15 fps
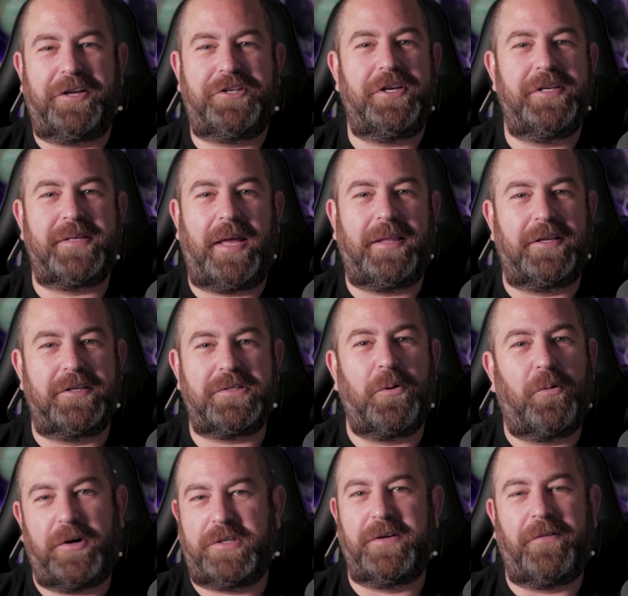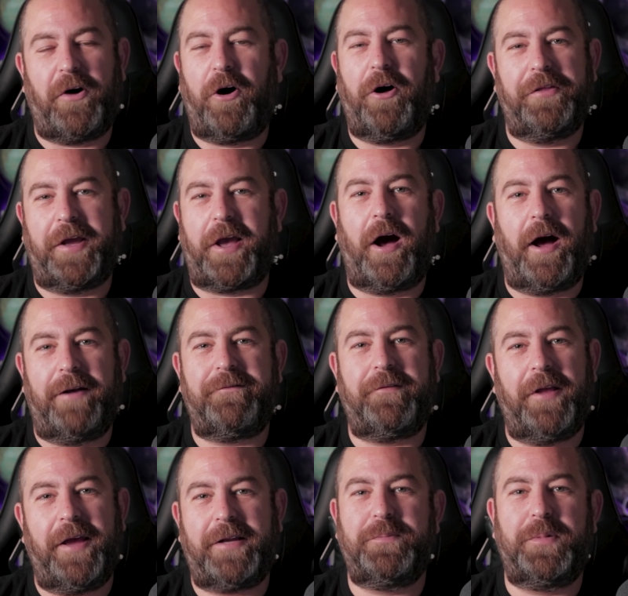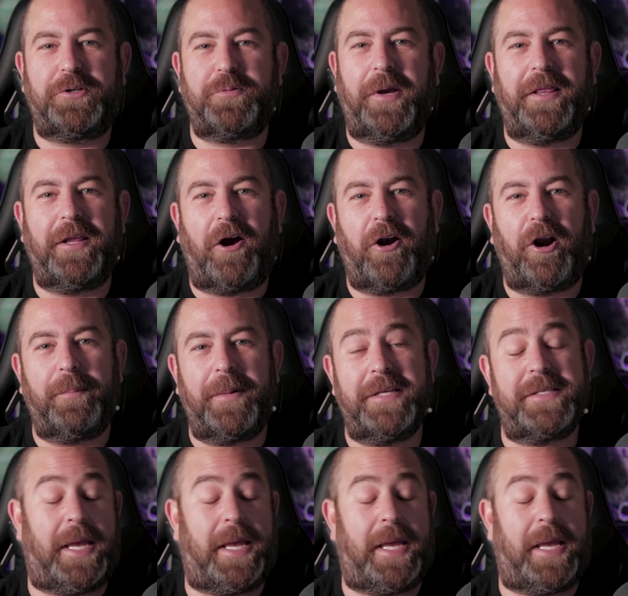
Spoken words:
She's like the source of all the conflict between the armies